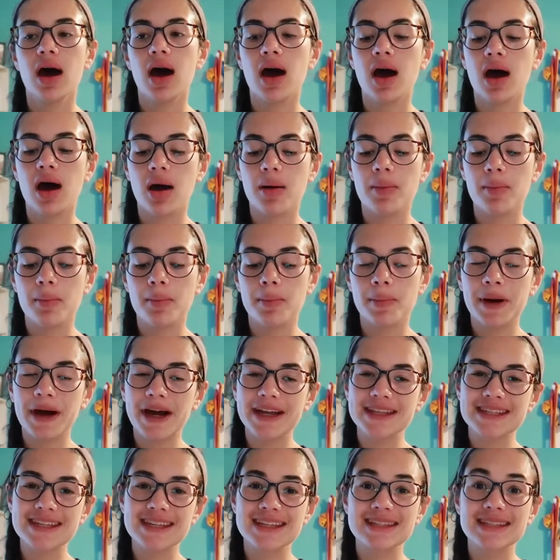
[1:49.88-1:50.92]
Um,
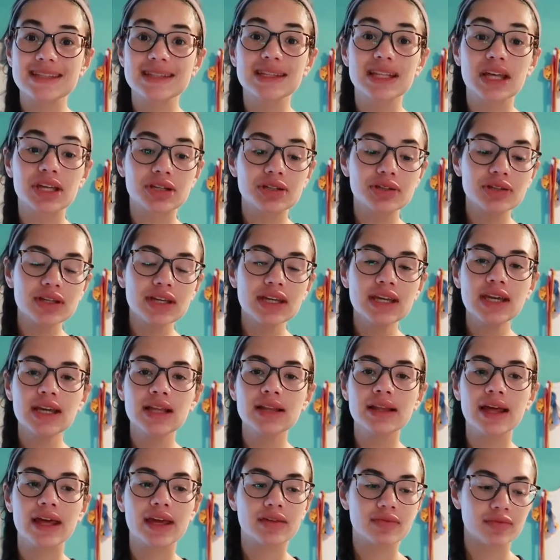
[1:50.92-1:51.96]
but it's literally
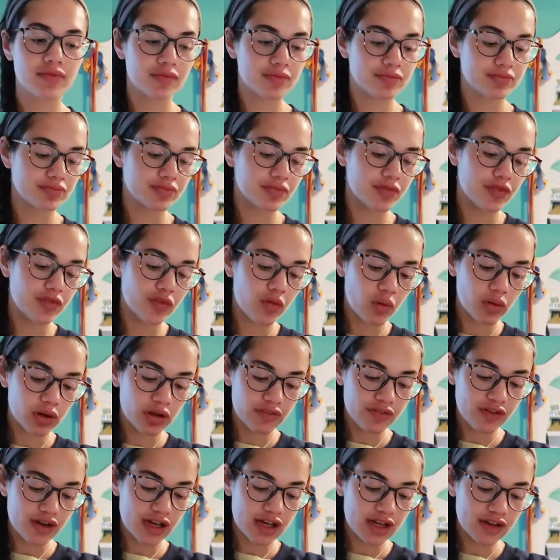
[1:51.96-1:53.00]
like
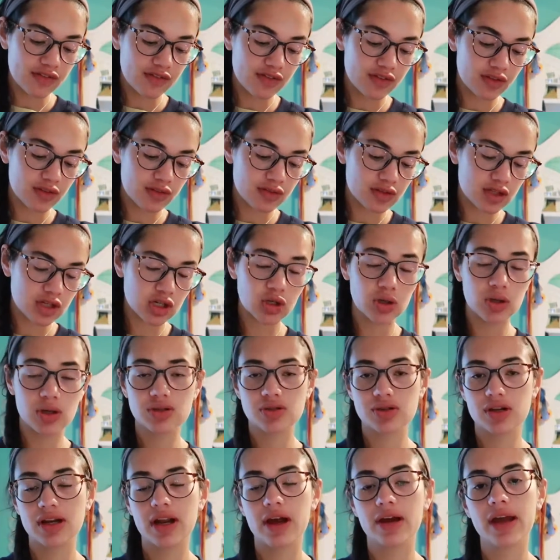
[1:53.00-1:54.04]
45
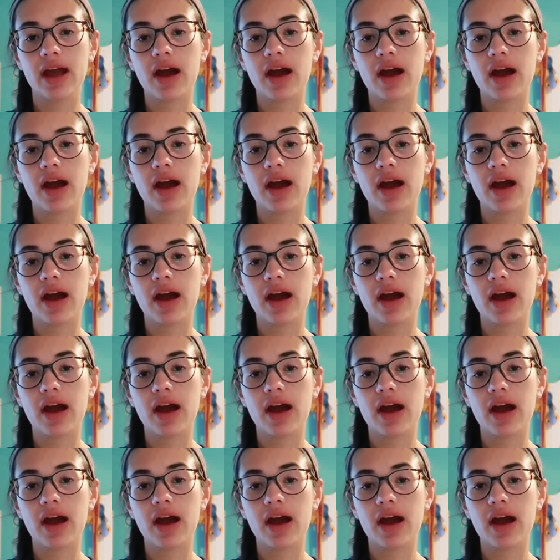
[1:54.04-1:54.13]
degrees right now.